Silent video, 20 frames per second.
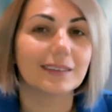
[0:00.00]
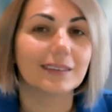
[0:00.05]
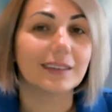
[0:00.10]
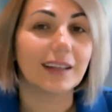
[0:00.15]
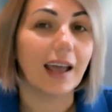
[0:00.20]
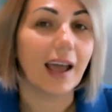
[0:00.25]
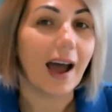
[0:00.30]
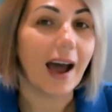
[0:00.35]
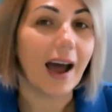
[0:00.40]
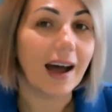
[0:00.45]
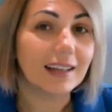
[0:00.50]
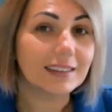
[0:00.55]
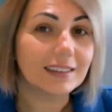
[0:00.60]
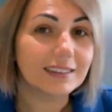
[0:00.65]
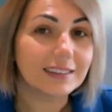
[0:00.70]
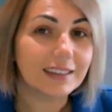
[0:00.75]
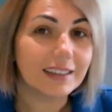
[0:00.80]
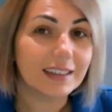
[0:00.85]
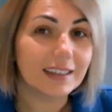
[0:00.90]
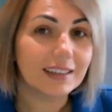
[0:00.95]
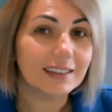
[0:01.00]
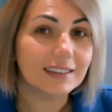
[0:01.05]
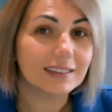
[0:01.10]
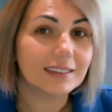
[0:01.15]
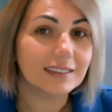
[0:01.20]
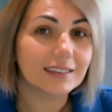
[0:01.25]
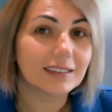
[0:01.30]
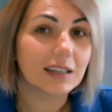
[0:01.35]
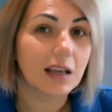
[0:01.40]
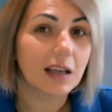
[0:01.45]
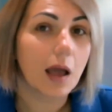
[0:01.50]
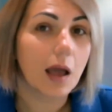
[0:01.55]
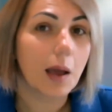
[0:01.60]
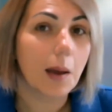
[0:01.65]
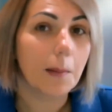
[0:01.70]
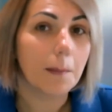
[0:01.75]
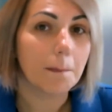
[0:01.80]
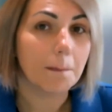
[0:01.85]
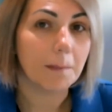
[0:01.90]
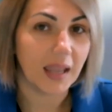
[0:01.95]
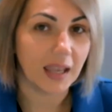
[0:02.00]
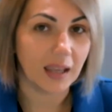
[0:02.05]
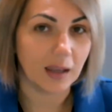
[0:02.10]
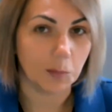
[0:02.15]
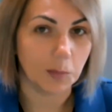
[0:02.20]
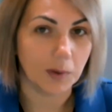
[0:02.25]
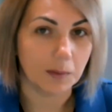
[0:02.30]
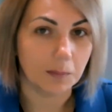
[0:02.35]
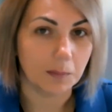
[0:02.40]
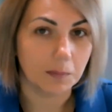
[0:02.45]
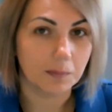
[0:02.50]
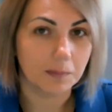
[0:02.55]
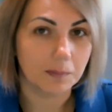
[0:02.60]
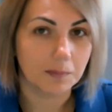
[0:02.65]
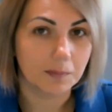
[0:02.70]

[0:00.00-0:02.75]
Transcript: The answer is maybe.